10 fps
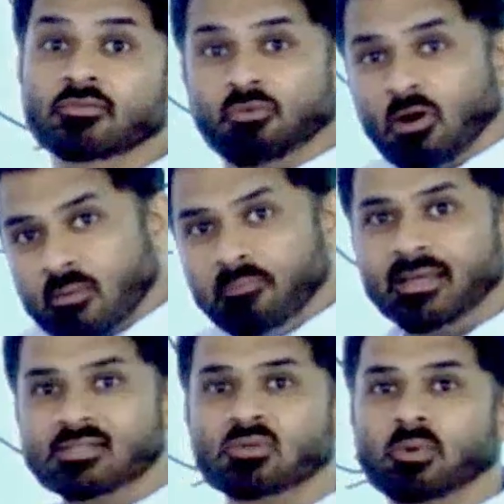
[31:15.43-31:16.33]
For
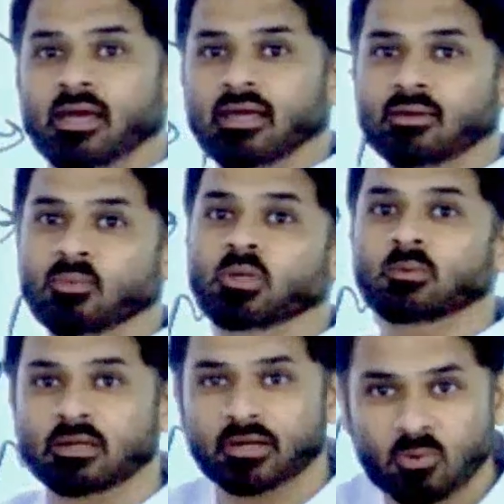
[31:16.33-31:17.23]
best way, we
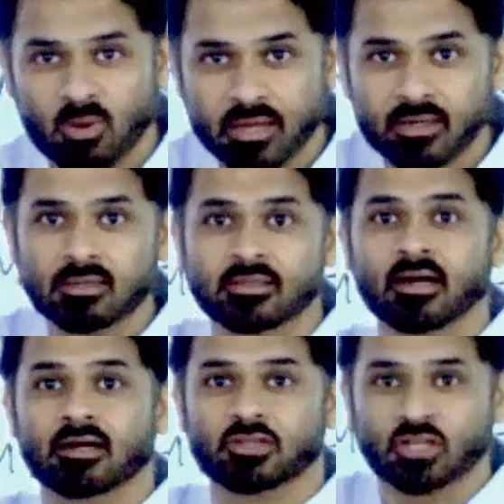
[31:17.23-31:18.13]
will require,
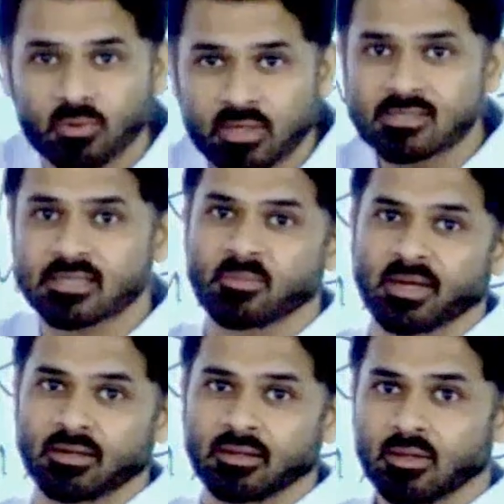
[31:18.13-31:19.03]
there are theories
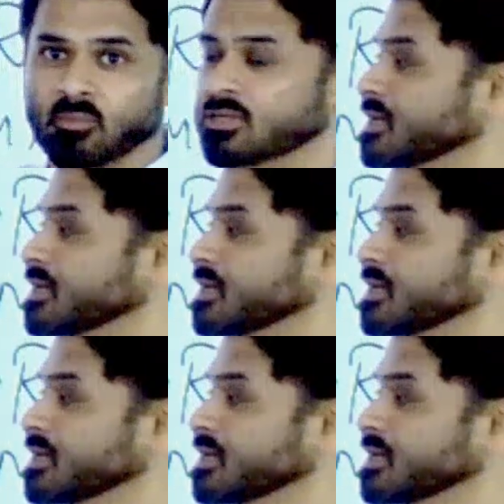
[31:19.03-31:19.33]
given which are